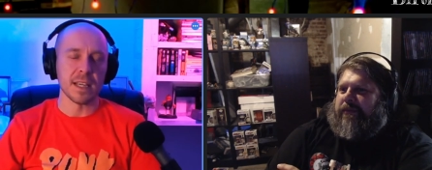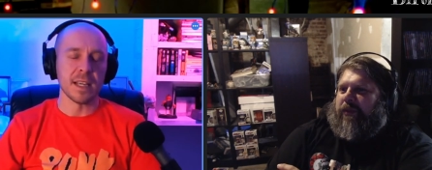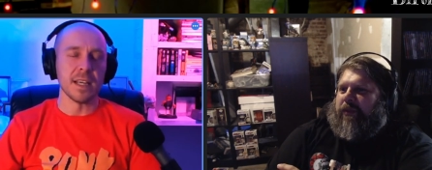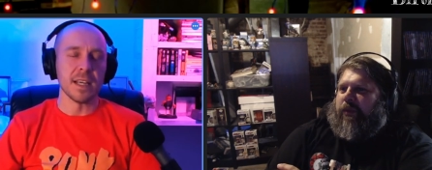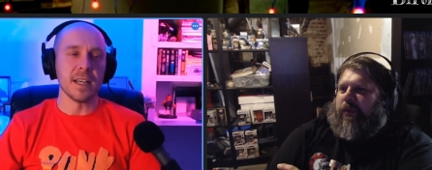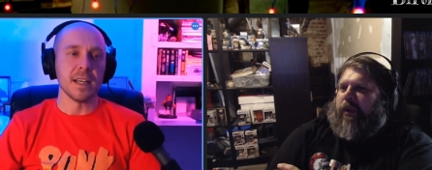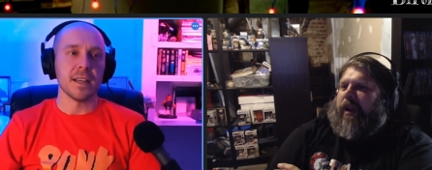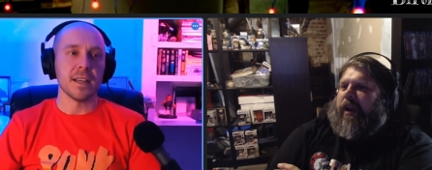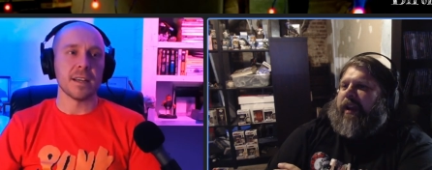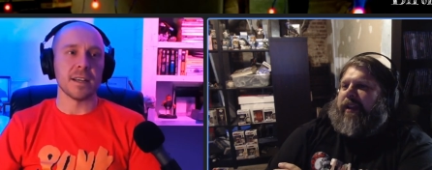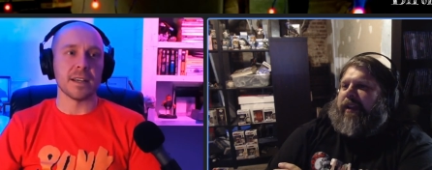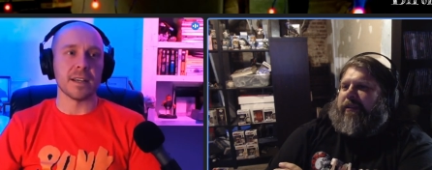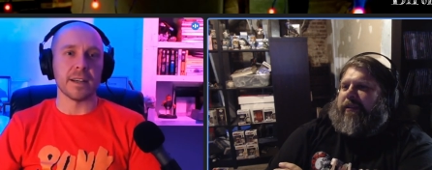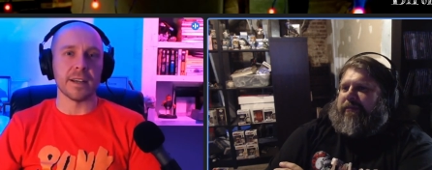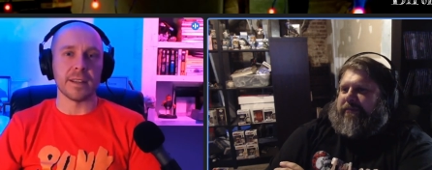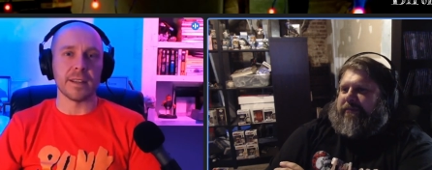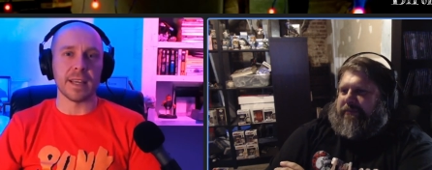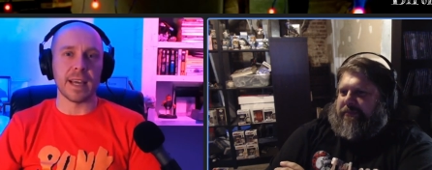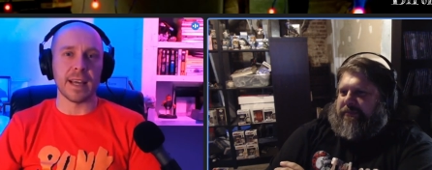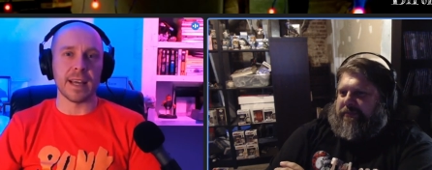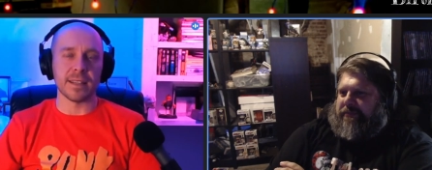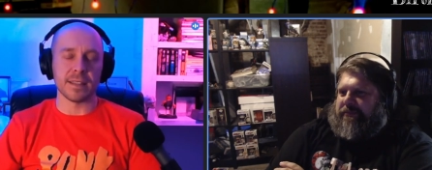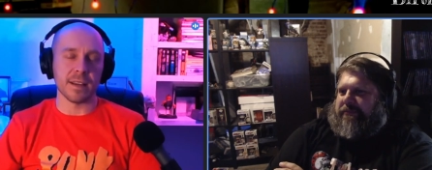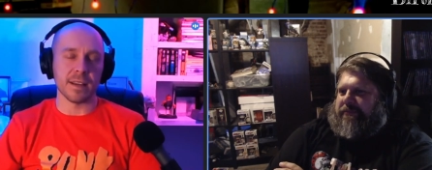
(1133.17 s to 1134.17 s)
Speaker 1: Right. Uh,
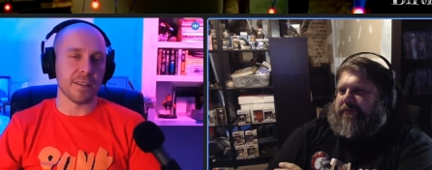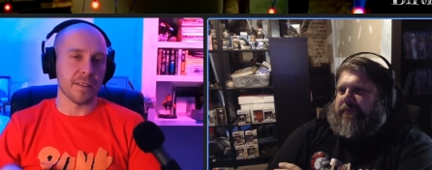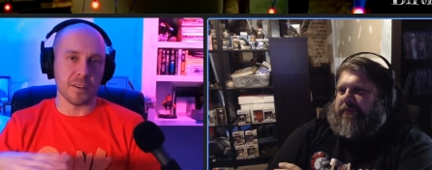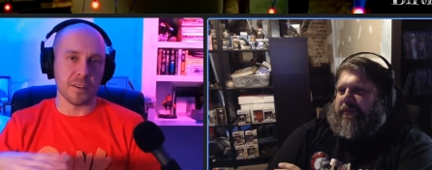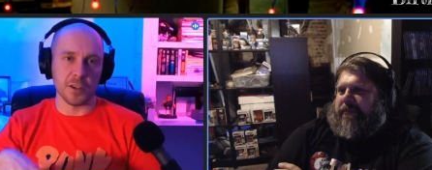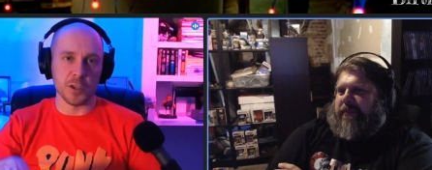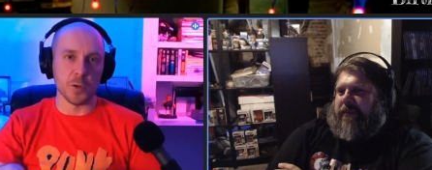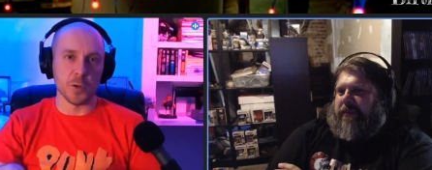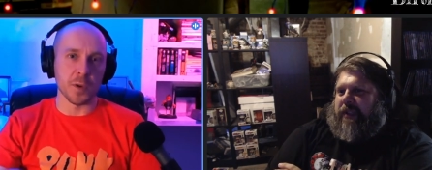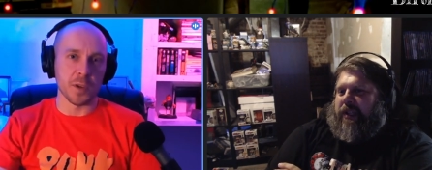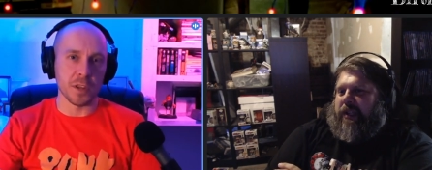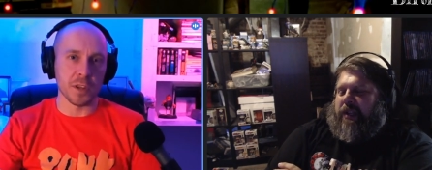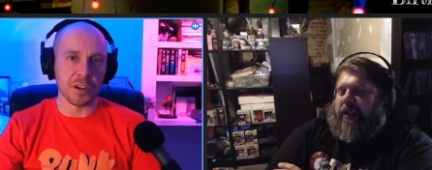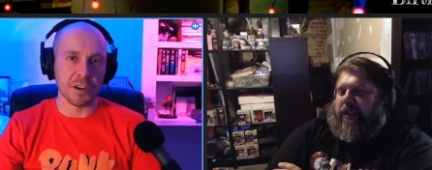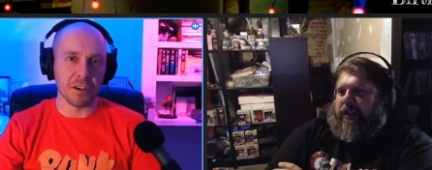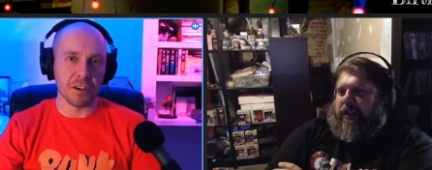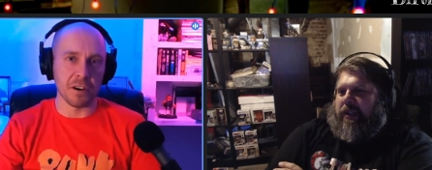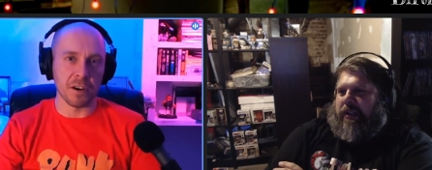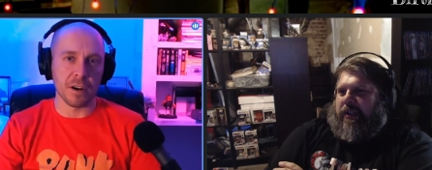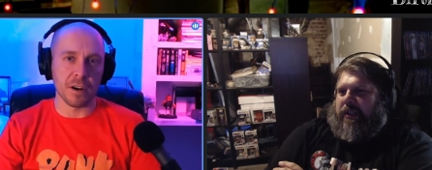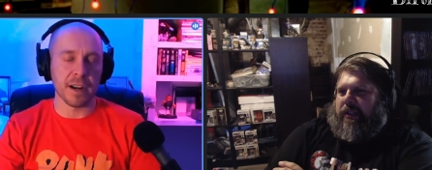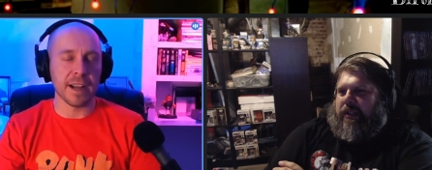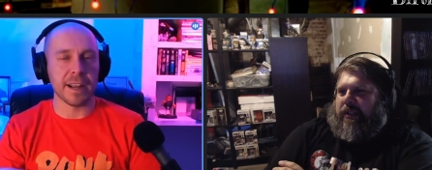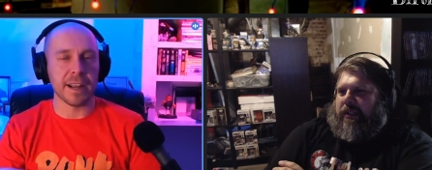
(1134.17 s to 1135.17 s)
that has nothing to do with
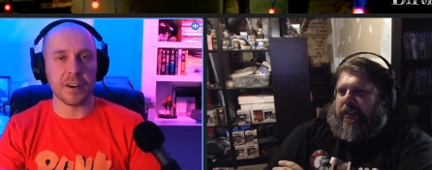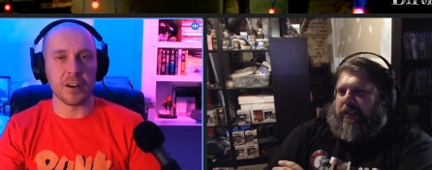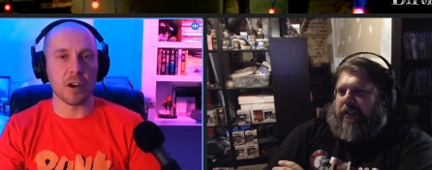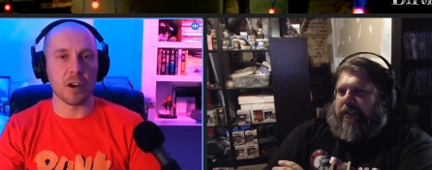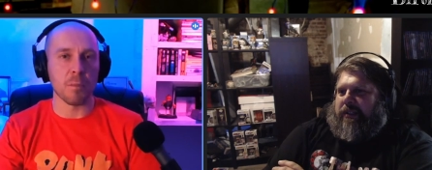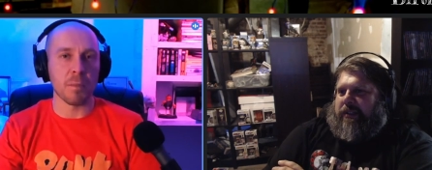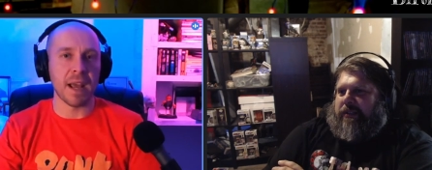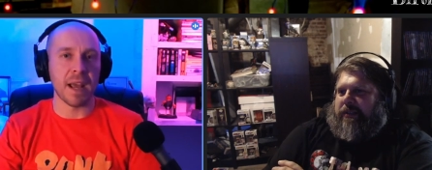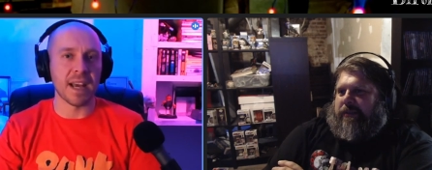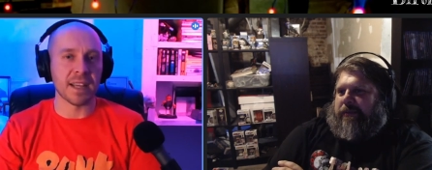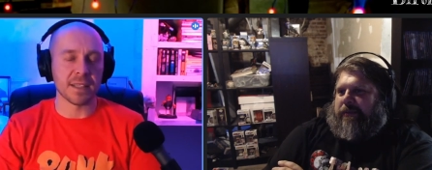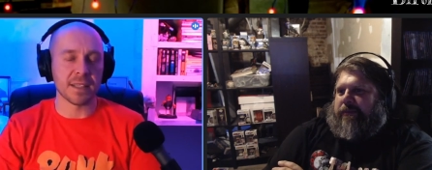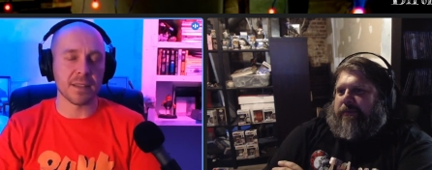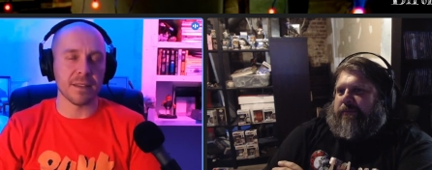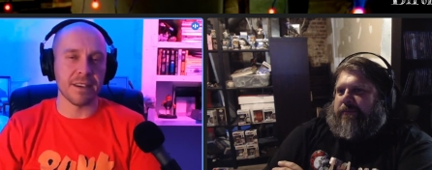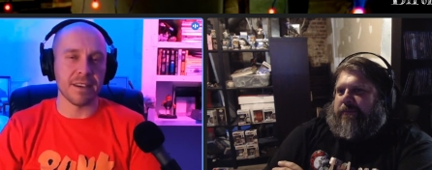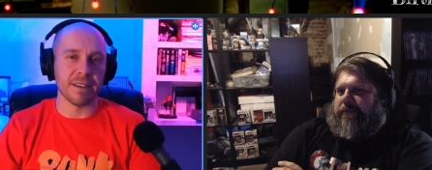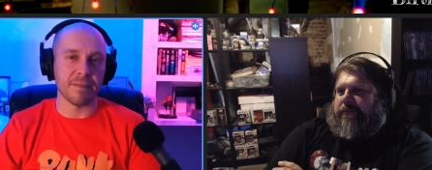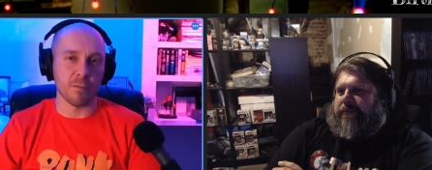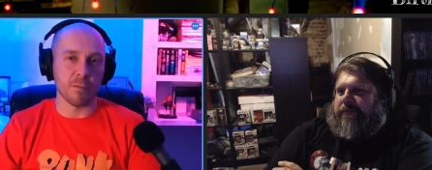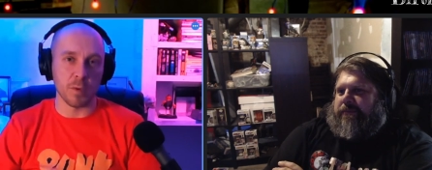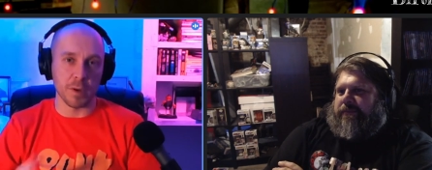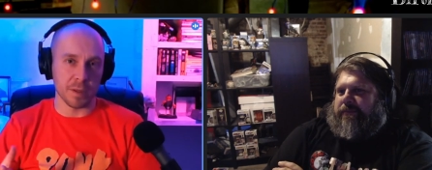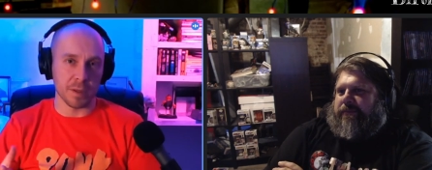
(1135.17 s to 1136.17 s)
her and her past
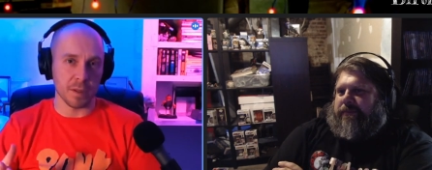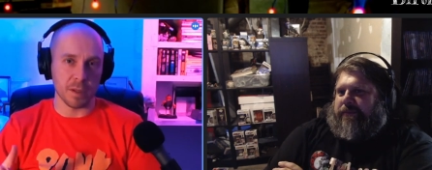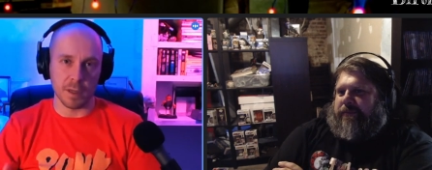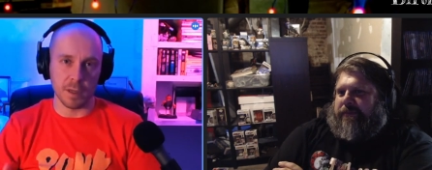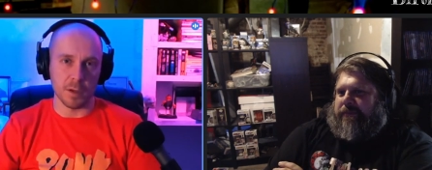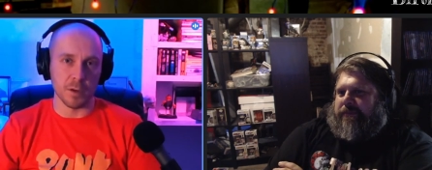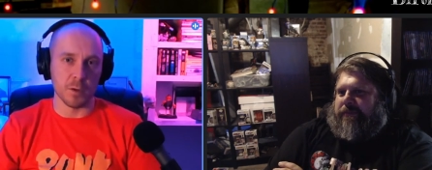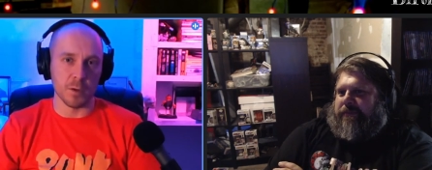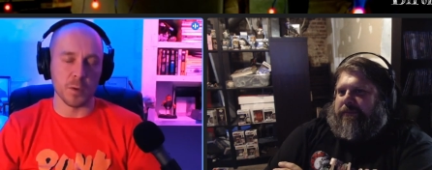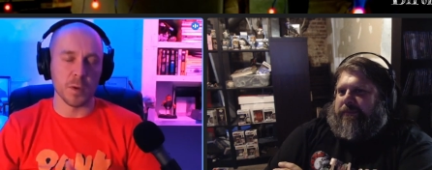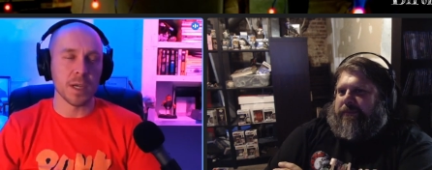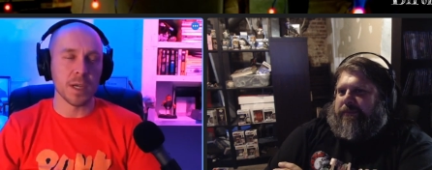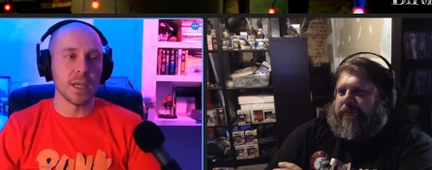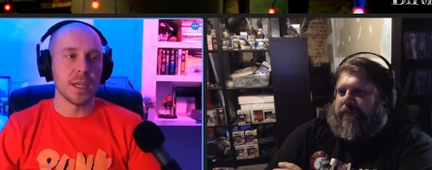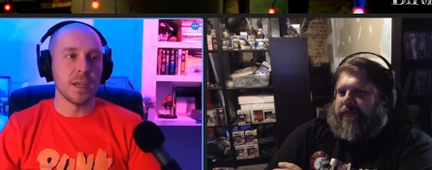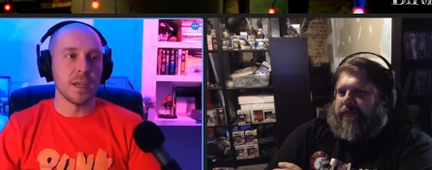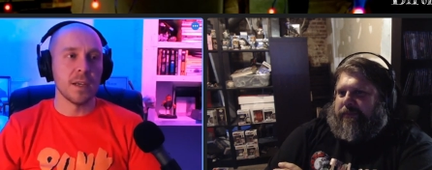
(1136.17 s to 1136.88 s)
life with you.